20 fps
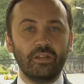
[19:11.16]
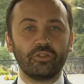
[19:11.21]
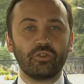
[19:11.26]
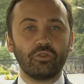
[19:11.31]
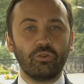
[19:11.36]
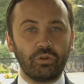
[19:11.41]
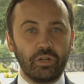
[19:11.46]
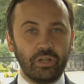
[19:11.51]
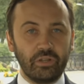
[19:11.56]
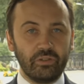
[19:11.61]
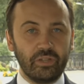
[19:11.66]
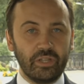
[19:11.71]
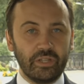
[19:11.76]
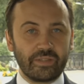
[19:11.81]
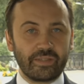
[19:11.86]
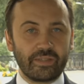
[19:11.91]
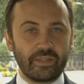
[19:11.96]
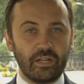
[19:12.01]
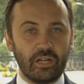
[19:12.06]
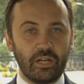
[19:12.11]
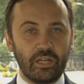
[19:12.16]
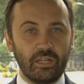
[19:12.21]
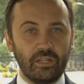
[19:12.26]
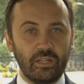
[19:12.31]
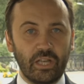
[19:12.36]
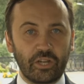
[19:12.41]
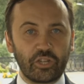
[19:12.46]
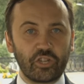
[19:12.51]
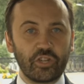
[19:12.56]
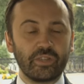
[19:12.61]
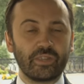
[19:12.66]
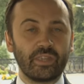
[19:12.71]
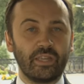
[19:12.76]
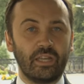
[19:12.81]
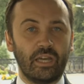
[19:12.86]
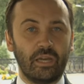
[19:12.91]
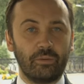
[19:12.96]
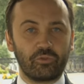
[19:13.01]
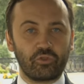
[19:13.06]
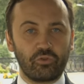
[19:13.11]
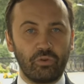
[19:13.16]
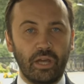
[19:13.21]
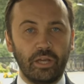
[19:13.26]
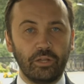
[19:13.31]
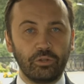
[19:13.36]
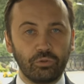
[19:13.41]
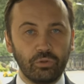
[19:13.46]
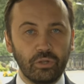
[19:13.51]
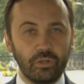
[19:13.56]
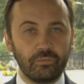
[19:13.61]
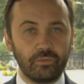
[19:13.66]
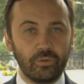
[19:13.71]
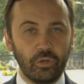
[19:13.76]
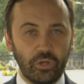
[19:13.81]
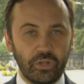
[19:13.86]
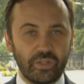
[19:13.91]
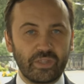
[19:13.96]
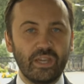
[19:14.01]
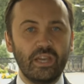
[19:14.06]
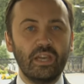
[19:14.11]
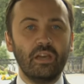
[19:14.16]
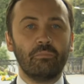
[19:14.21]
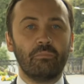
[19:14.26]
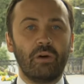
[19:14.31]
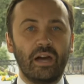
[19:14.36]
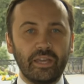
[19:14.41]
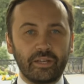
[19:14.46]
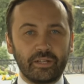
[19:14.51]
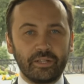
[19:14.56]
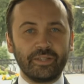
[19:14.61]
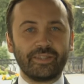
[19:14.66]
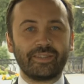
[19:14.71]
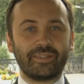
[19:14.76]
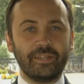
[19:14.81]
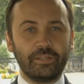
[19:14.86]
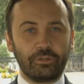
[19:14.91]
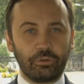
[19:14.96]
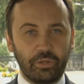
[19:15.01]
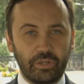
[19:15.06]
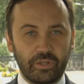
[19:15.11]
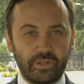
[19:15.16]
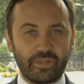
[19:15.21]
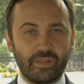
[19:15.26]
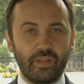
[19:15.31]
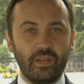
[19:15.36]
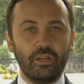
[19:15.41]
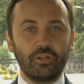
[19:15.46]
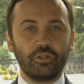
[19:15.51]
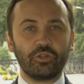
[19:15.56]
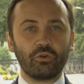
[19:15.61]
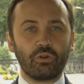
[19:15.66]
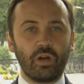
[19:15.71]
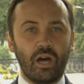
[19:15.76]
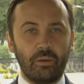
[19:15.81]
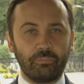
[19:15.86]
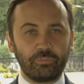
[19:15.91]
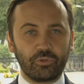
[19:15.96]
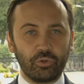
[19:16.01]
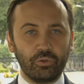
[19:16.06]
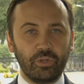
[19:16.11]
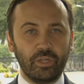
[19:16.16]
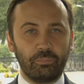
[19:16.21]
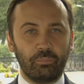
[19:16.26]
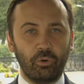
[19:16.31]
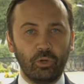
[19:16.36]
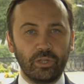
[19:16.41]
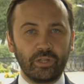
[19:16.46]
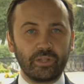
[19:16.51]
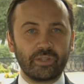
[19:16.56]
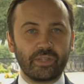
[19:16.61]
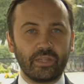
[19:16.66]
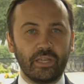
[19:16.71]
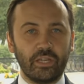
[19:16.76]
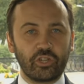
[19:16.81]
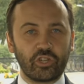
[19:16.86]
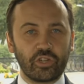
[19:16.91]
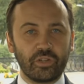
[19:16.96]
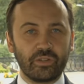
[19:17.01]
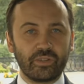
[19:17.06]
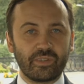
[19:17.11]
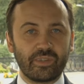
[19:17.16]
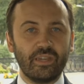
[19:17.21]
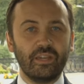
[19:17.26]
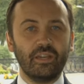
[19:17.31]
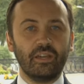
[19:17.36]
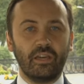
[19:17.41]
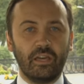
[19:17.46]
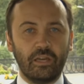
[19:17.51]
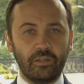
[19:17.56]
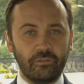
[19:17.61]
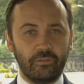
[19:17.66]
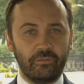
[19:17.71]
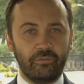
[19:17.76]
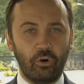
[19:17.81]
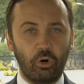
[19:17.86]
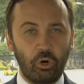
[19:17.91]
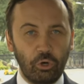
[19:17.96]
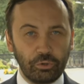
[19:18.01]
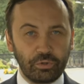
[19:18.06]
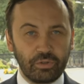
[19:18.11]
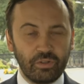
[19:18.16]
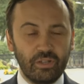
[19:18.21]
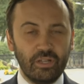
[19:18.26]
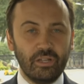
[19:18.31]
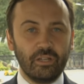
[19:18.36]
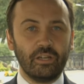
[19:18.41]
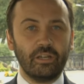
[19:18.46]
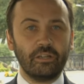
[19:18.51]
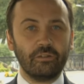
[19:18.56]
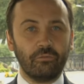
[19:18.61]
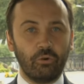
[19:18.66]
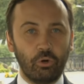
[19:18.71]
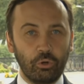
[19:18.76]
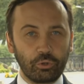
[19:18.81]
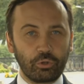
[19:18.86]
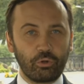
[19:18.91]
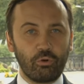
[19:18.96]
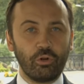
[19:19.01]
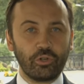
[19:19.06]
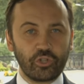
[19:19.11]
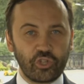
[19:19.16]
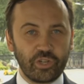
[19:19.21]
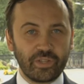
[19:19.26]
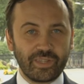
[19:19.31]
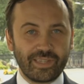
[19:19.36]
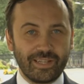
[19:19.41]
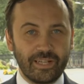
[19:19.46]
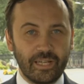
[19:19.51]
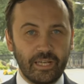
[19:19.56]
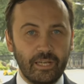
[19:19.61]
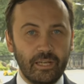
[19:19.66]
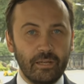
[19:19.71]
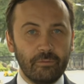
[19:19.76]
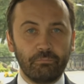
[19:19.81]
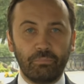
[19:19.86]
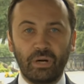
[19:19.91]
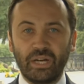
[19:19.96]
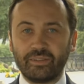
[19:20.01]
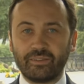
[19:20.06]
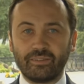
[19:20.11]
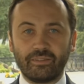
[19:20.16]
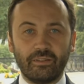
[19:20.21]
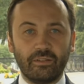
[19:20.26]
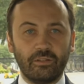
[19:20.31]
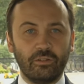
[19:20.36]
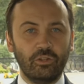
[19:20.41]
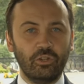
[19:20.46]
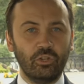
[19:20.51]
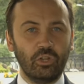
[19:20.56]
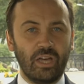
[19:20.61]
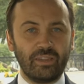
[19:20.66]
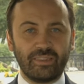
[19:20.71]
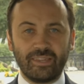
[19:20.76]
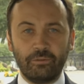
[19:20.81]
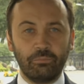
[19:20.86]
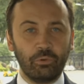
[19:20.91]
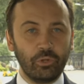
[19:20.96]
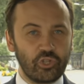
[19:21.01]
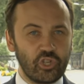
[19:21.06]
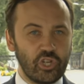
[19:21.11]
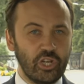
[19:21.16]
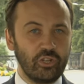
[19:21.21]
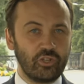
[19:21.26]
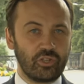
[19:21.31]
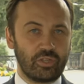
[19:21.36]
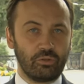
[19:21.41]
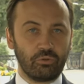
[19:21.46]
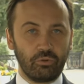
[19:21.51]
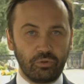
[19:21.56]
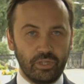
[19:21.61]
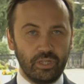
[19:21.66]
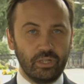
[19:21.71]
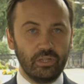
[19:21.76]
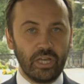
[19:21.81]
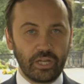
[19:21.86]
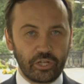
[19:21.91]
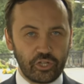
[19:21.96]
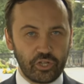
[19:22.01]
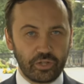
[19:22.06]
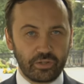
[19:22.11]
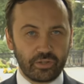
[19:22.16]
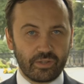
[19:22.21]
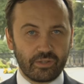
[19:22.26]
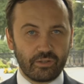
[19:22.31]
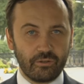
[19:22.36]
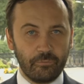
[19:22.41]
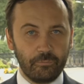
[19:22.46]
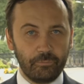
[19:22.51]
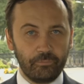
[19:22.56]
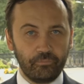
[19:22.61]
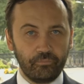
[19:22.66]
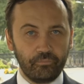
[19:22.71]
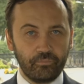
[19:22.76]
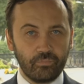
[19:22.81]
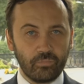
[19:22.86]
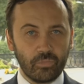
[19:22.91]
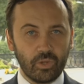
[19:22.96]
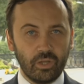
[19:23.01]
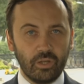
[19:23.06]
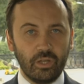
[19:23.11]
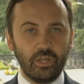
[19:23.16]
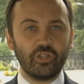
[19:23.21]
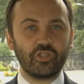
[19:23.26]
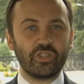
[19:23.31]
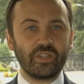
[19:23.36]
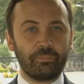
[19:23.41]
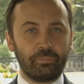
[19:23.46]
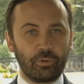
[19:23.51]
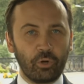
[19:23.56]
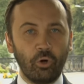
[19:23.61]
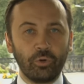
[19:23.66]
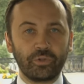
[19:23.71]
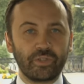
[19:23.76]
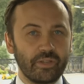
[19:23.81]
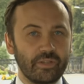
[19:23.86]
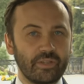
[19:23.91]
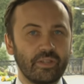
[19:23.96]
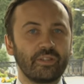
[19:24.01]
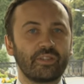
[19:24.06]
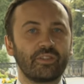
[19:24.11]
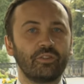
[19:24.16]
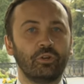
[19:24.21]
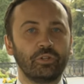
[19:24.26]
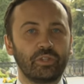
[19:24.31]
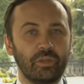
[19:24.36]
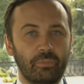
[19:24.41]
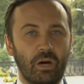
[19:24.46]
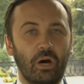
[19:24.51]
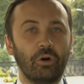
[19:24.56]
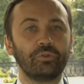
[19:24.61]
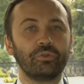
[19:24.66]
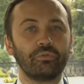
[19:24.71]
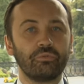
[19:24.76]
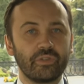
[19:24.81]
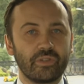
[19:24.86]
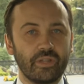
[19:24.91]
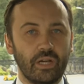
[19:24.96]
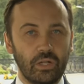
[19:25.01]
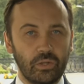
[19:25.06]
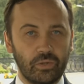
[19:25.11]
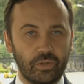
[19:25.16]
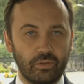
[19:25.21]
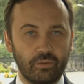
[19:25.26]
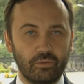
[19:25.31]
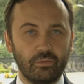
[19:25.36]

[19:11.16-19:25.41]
during these uh, elections, and I am trying to influence my constituents to come to the polling stations and vote and vote consciously, but nothing will change through the elections. It's a process, it's not about a result.